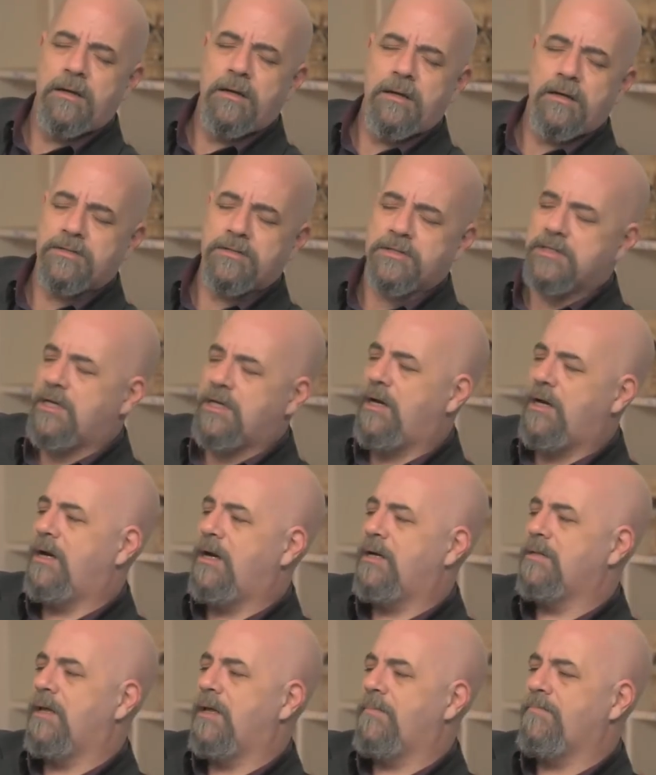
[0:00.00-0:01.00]
I just
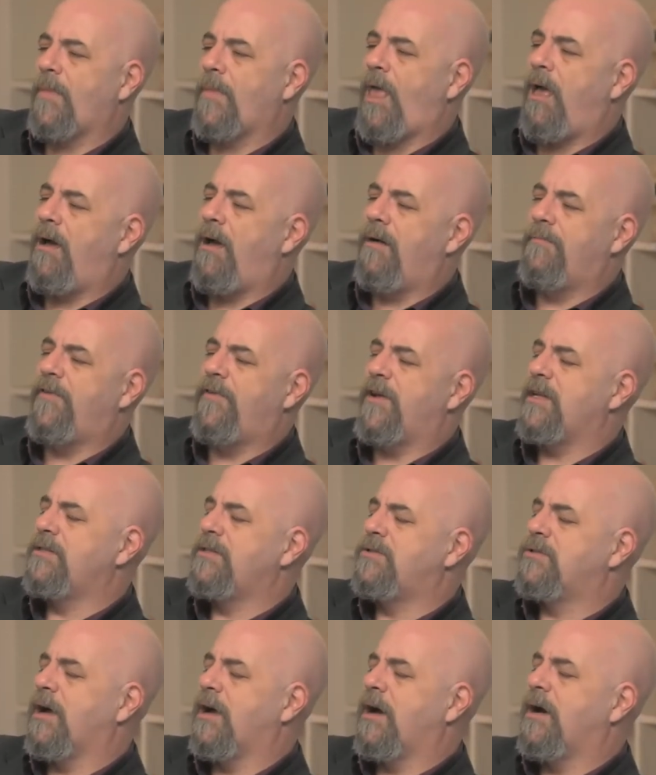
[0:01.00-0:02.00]
can't. I'm very
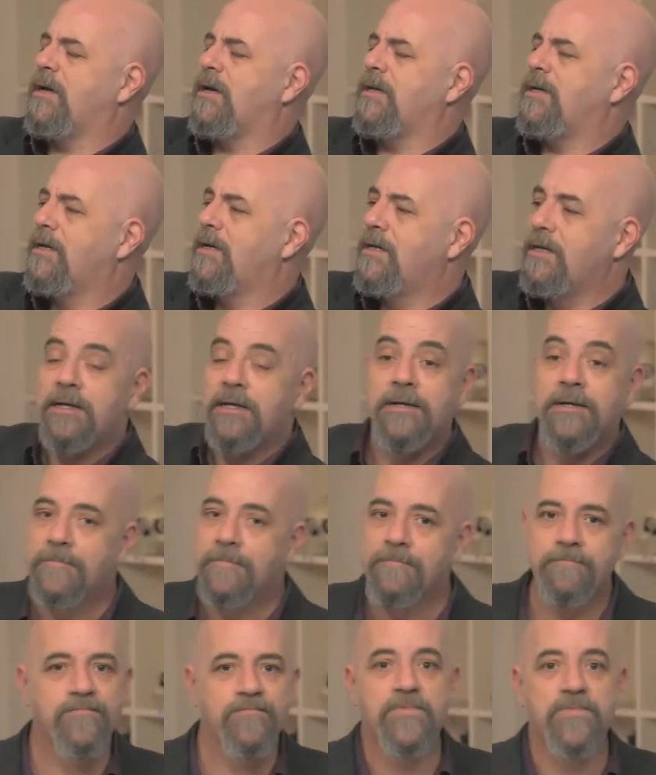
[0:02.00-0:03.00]
dry.
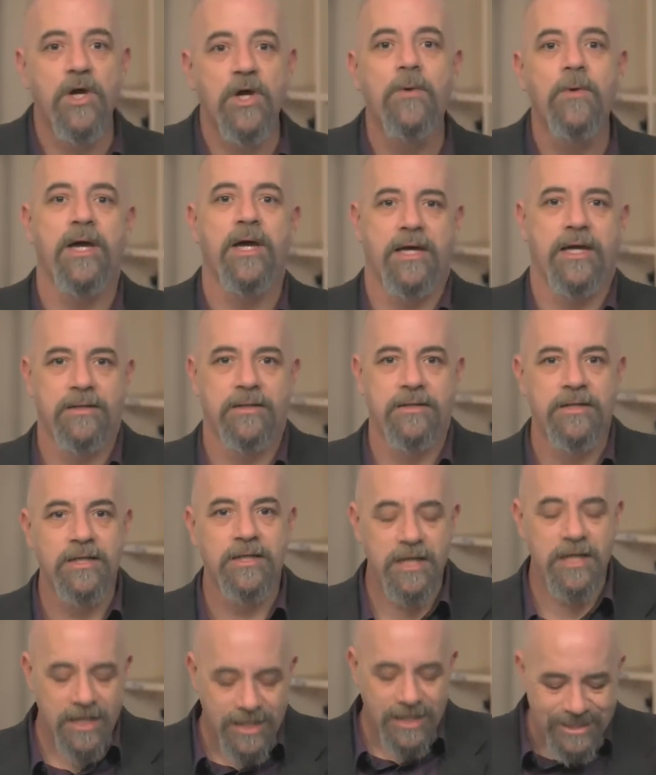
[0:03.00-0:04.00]
Do it.
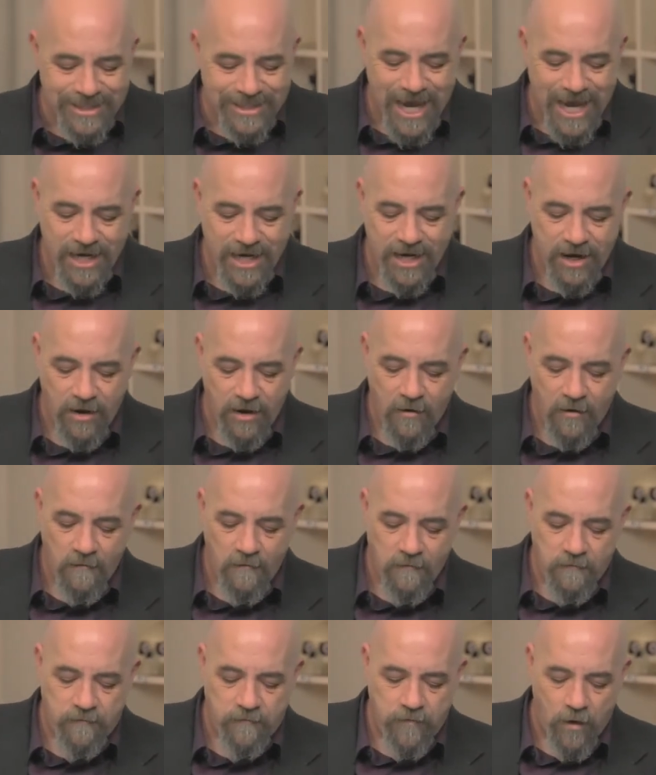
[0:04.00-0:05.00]
Get it
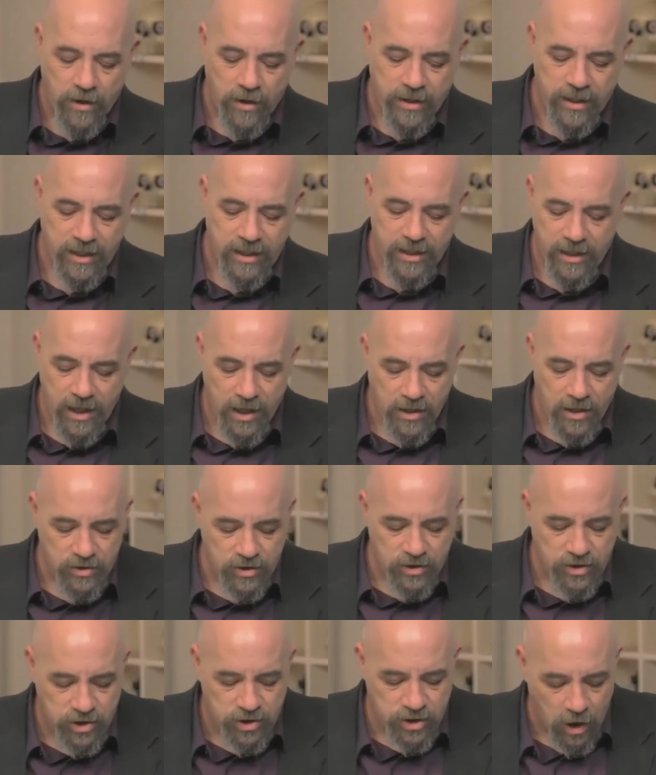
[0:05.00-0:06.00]
fucking
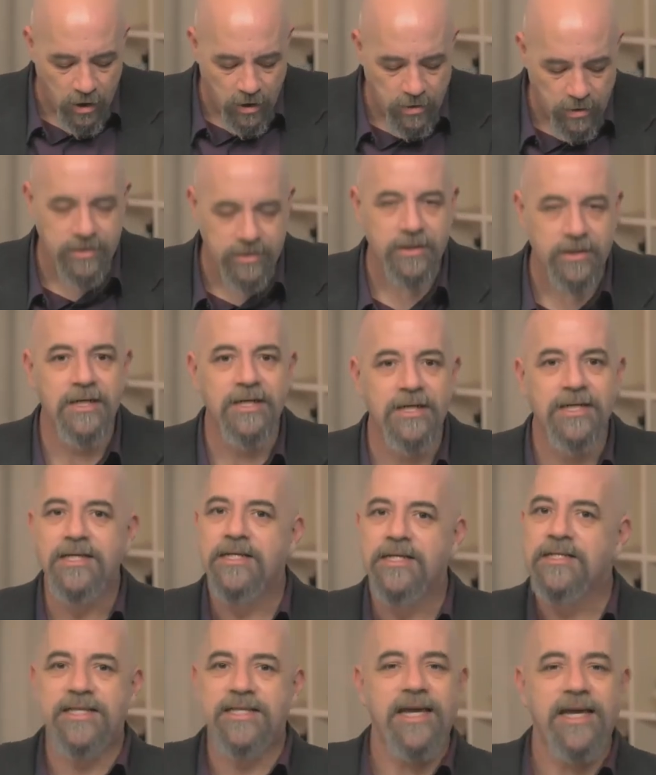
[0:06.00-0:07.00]
done.
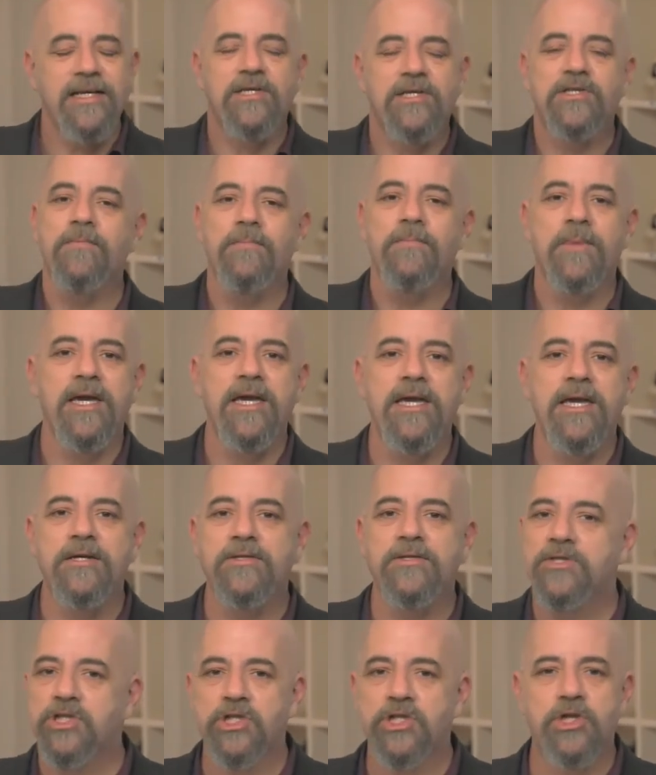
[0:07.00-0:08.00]
Take some E
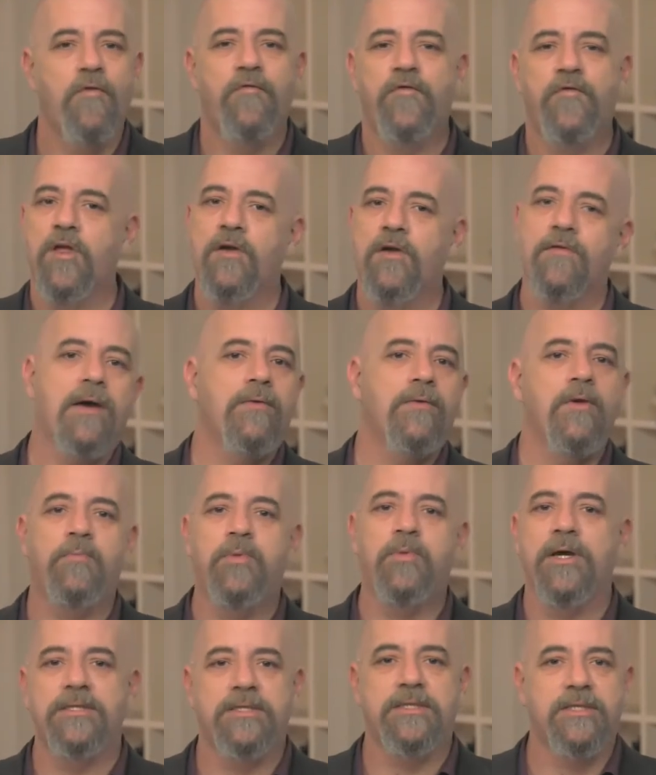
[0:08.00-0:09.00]
and shuffle around the
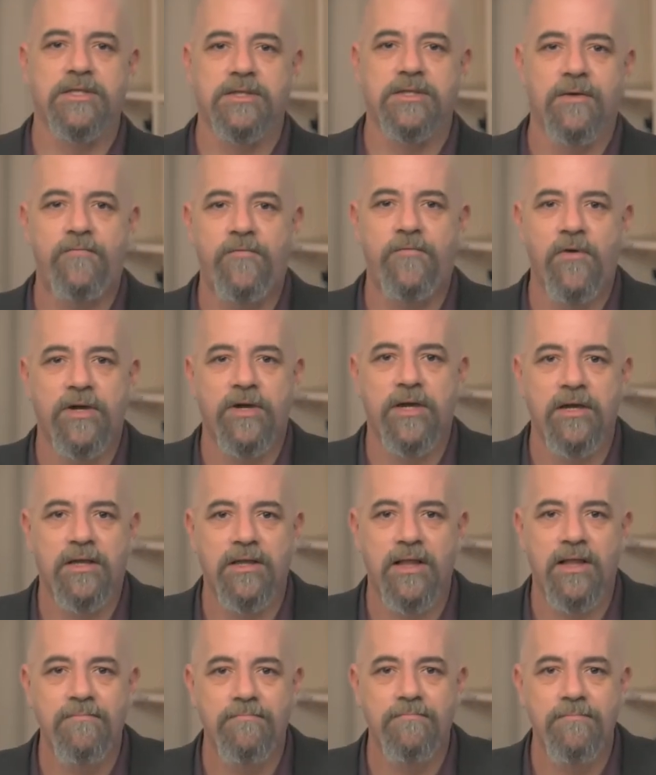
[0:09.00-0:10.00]
place to some fucking
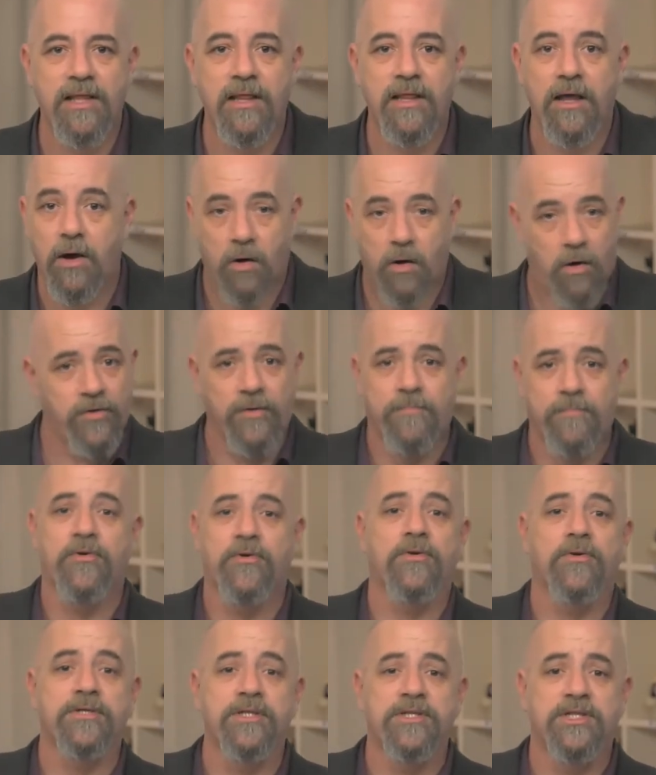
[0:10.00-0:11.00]
Glenn Miller or The
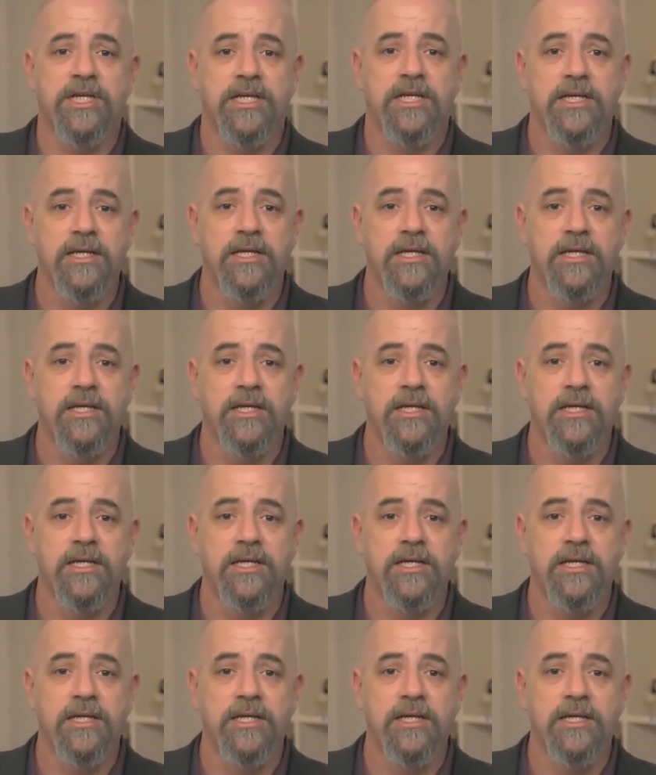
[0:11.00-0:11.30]
Prodigy.